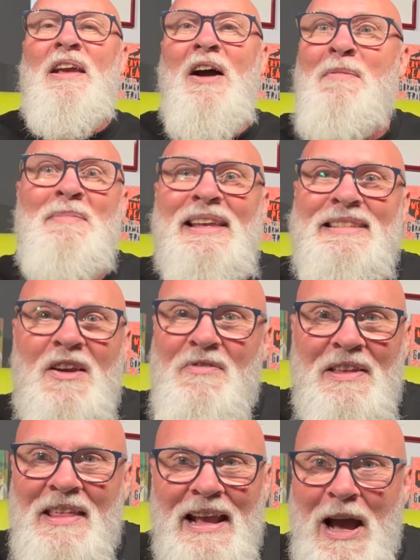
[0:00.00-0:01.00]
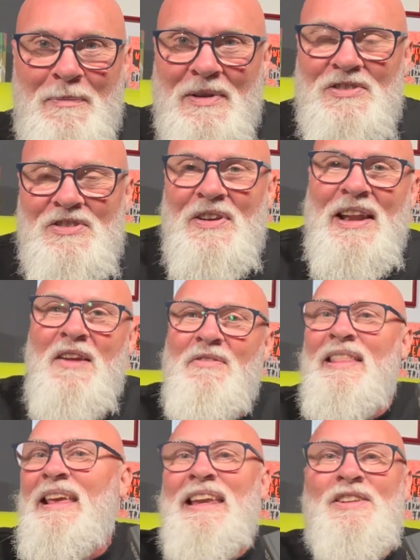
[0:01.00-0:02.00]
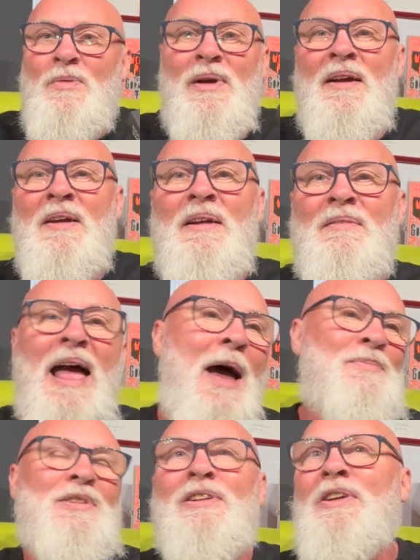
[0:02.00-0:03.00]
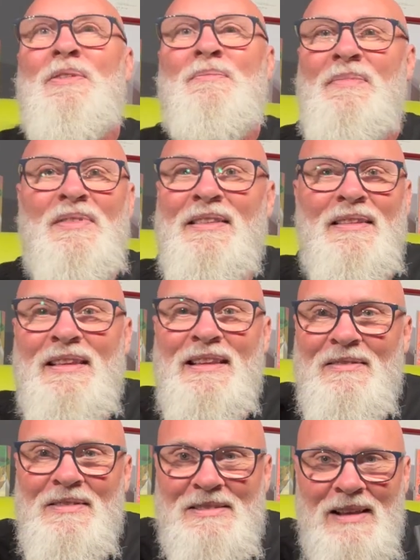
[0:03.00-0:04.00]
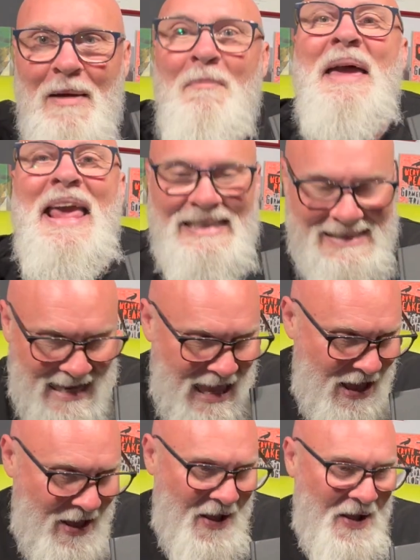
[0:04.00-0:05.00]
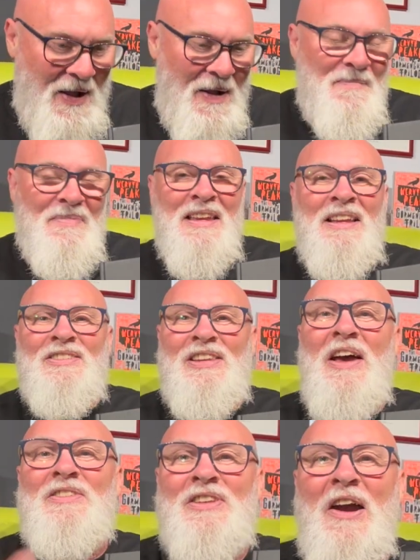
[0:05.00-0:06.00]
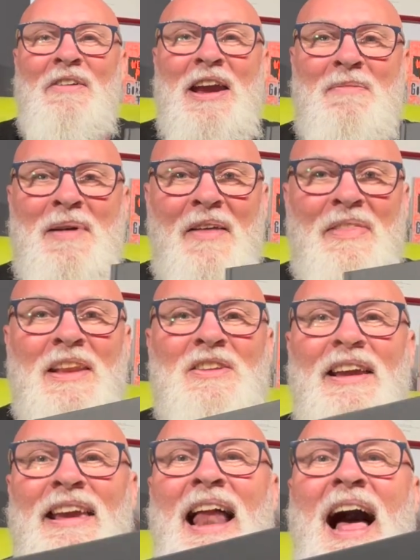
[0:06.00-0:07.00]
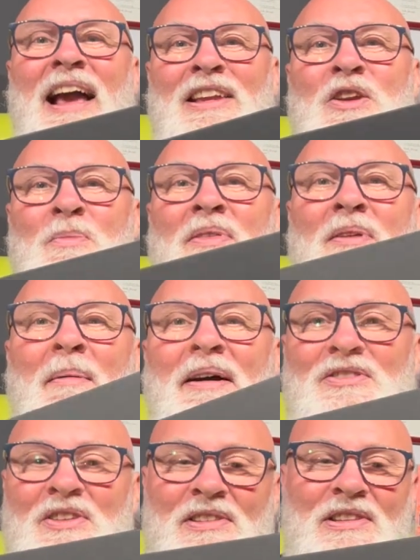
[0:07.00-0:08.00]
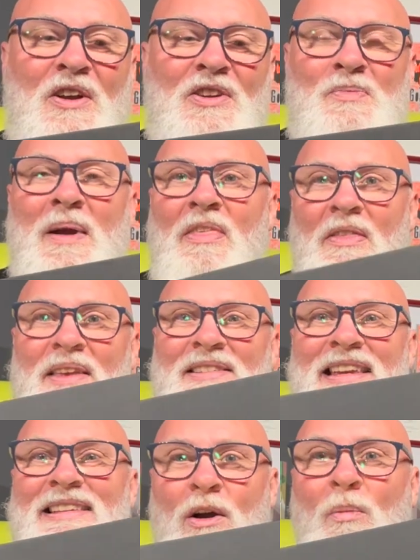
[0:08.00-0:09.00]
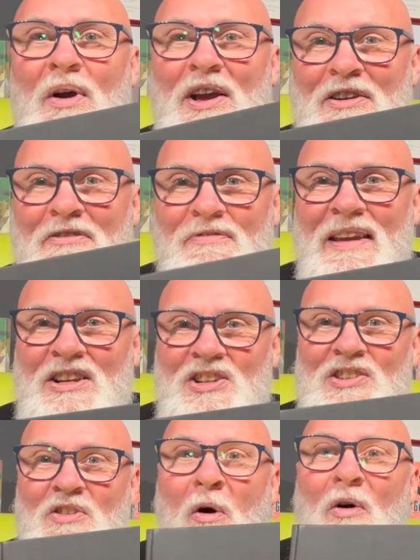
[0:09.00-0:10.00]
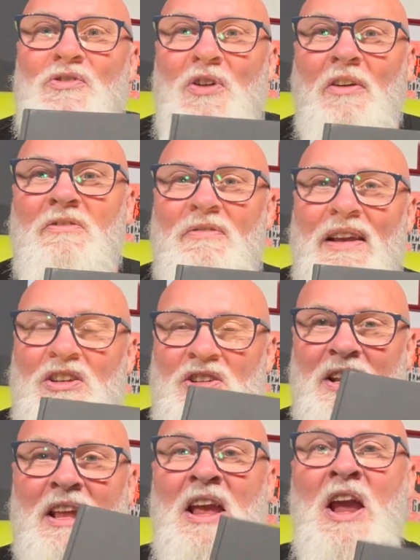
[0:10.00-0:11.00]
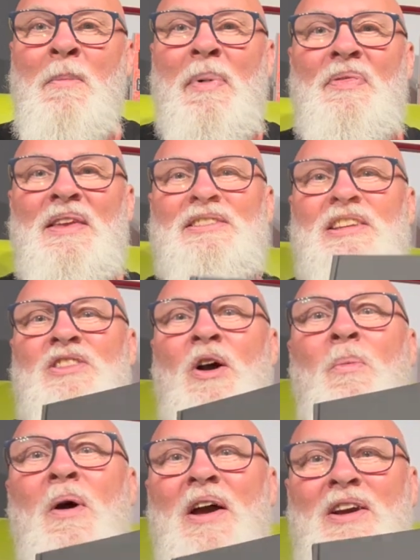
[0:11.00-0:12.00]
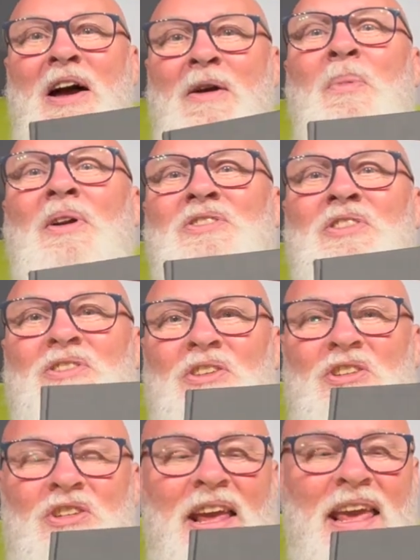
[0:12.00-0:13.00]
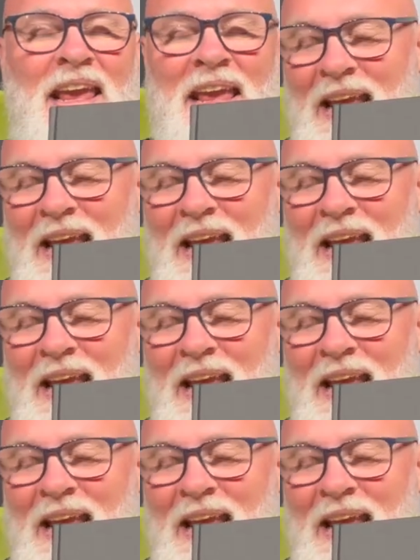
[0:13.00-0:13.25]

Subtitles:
I mix everything up and turn everything into an absolute mess. So sorry about that. You can argue amongst yourselves whether this is a work of fiction or non-fiction, but this is the work I wanted to share.